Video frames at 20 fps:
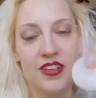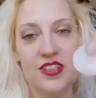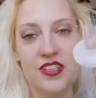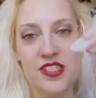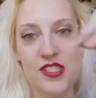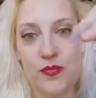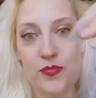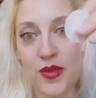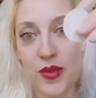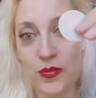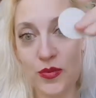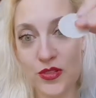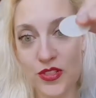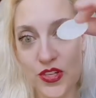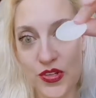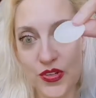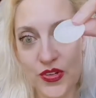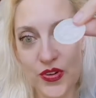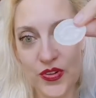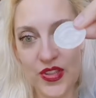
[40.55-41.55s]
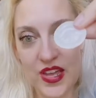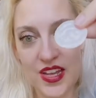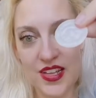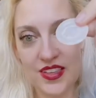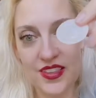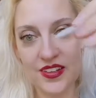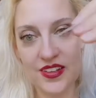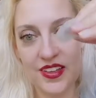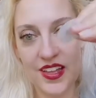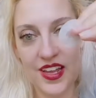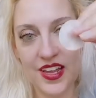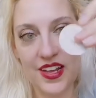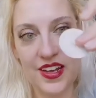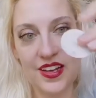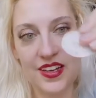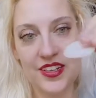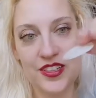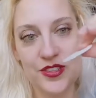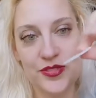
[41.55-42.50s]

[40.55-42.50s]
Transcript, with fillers: Some people don't know that. They're like,